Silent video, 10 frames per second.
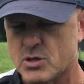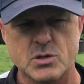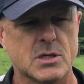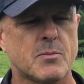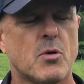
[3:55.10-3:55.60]

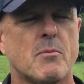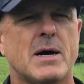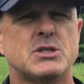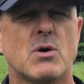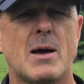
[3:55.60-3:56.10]
using to put
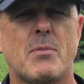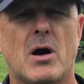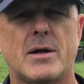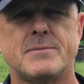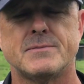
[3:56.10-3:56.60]
my
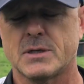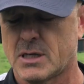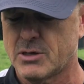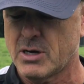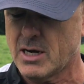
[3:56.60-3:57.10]
tripod
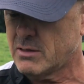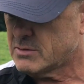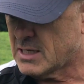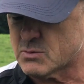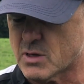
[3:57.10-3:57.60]
under here
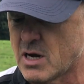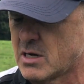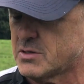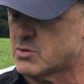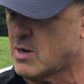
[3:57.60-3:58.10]
as we're
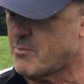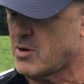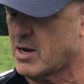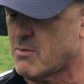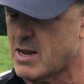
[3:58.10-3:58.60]
carrying the
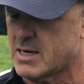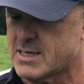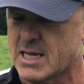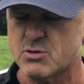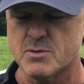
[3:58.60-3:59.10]
tripod around on
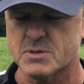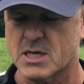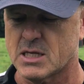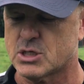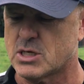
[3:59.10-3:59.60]
day trips
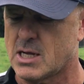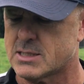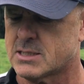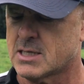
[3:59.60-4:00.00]
getting shots.